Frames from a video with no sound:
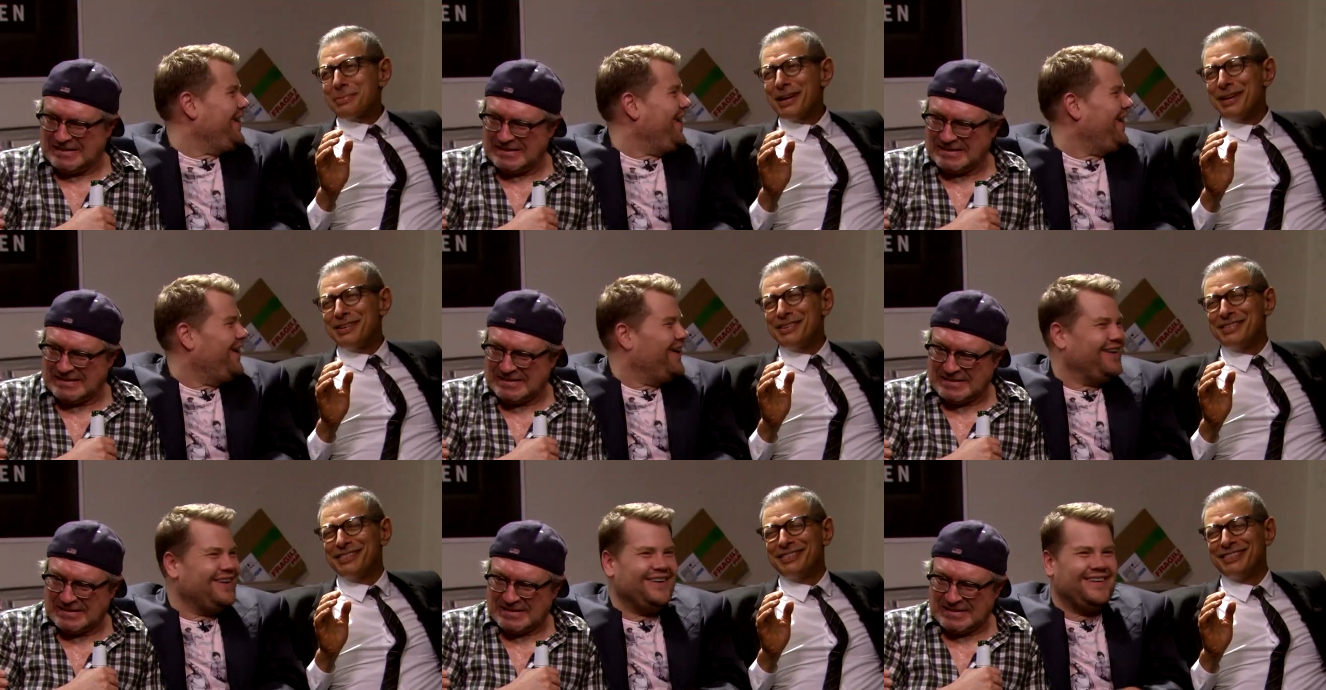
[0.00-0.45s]

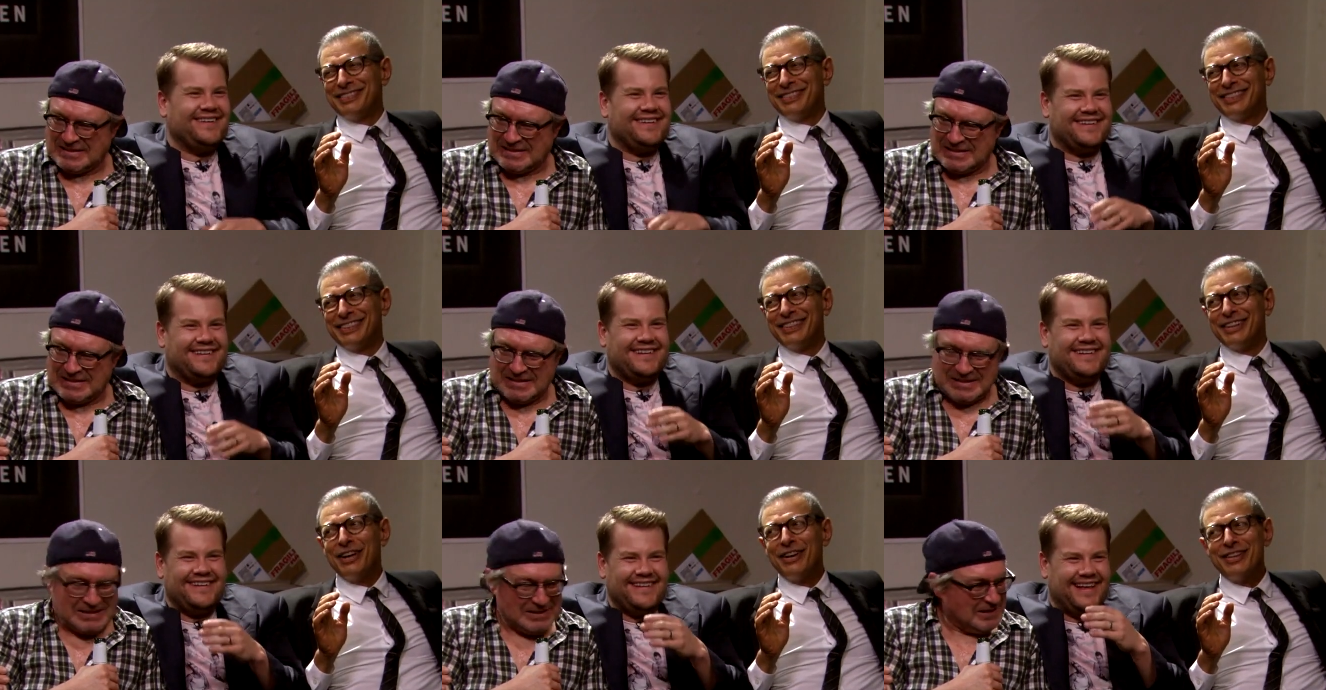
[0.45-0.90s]
Speaker 1: okay?
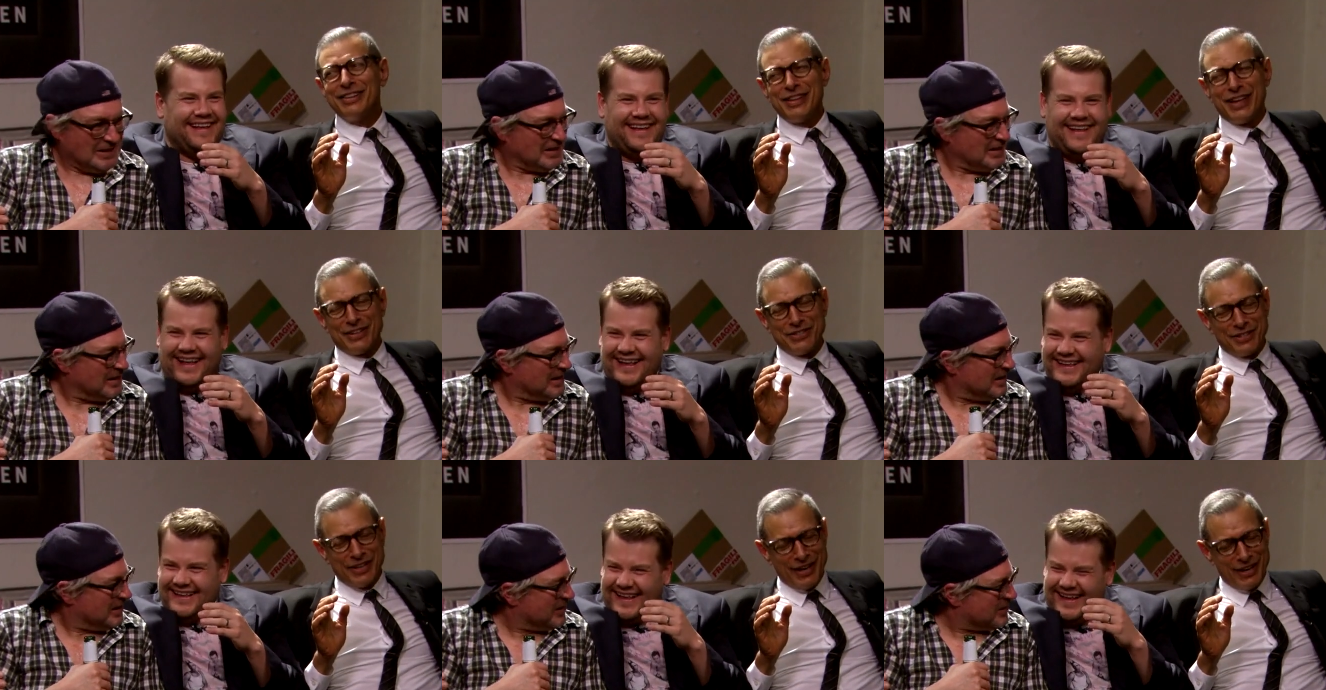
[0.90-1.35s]

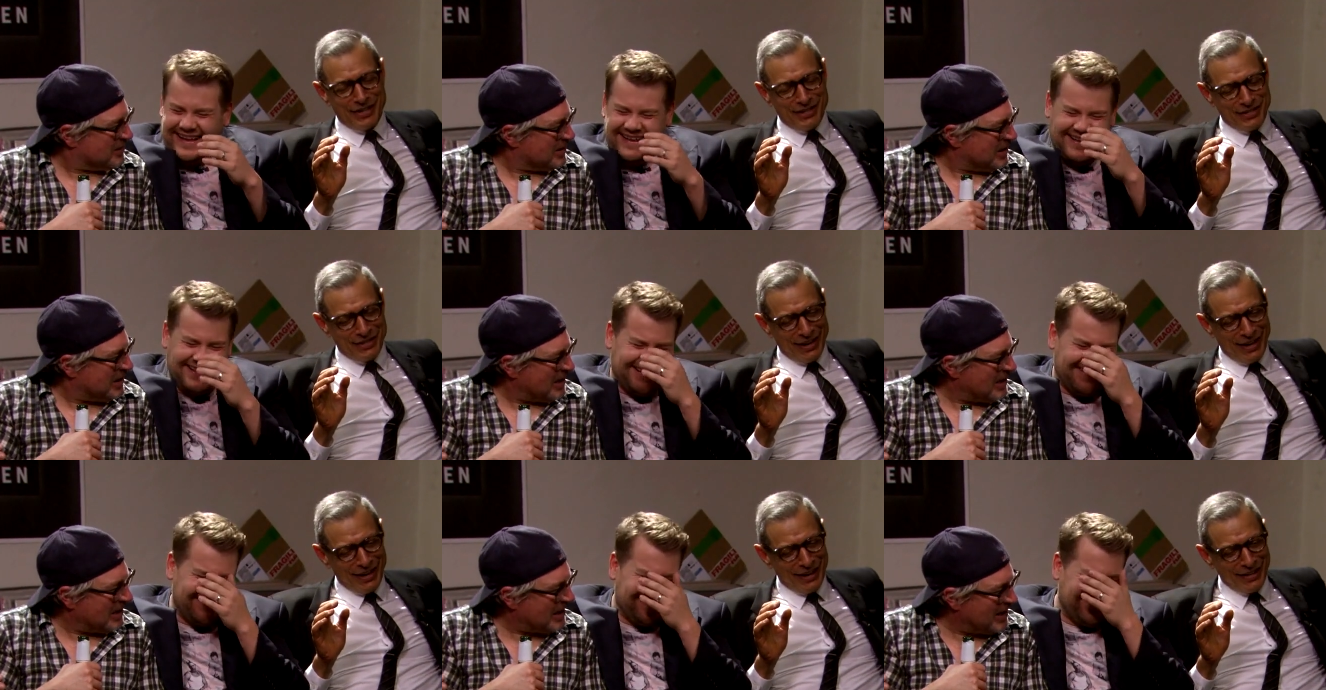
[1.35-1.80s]
Yes, yes.
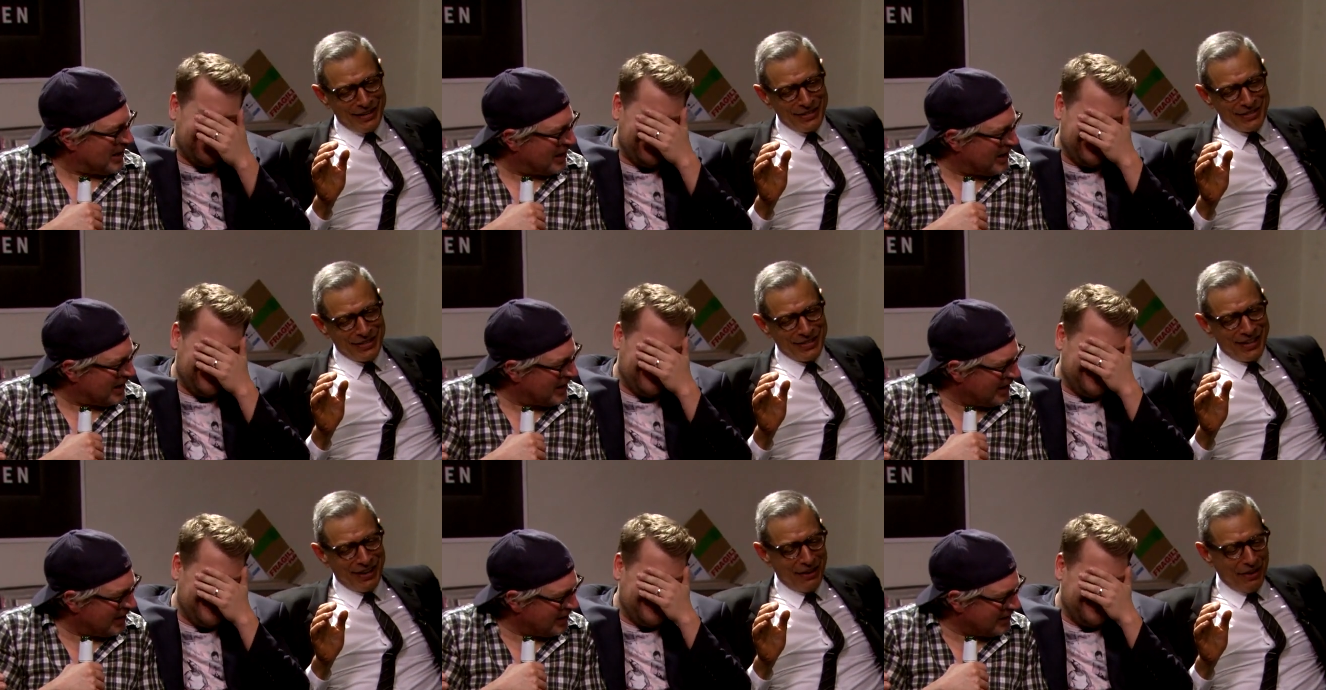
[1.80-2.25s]
You're all
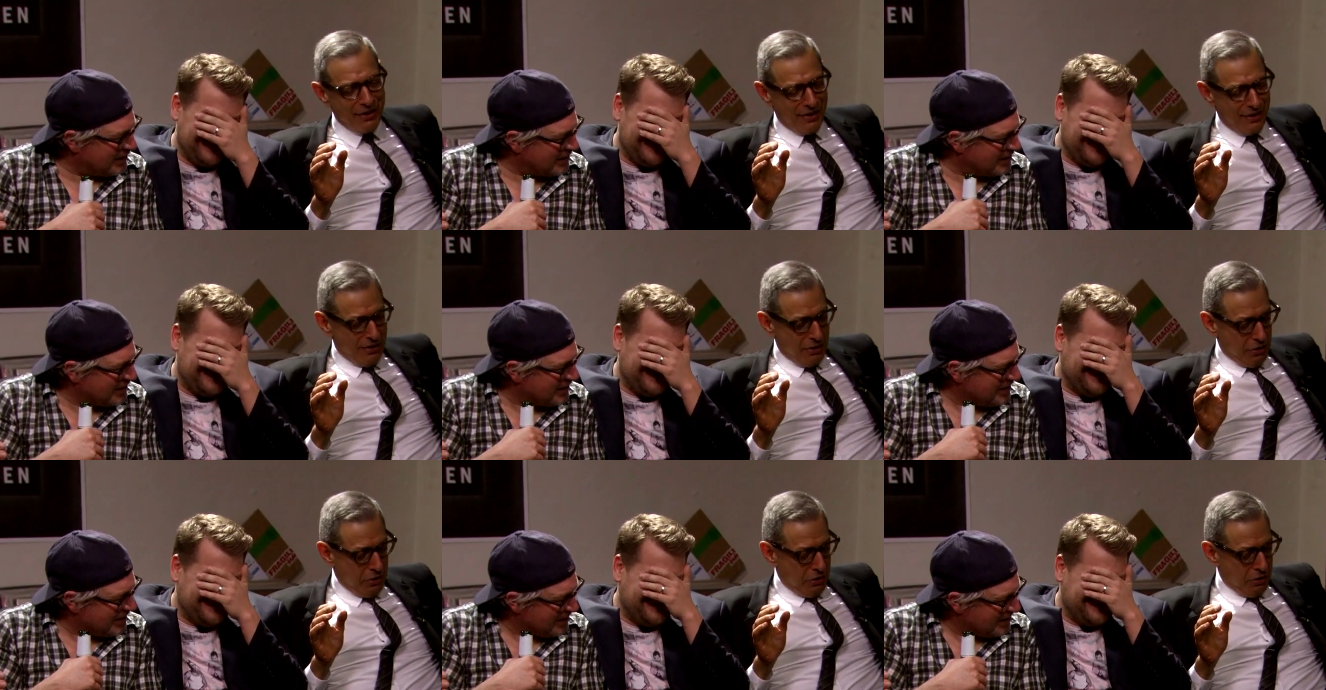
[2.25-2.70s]
right? Okay.
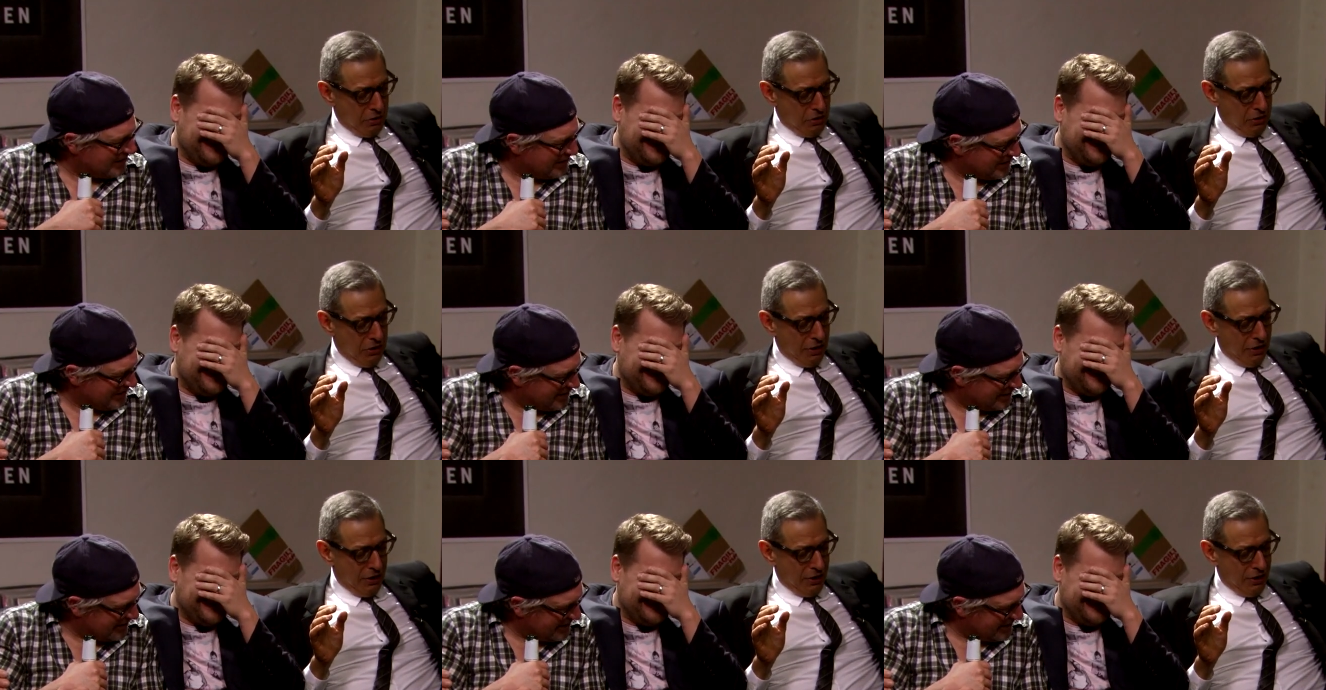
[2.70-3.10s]
Yeah. The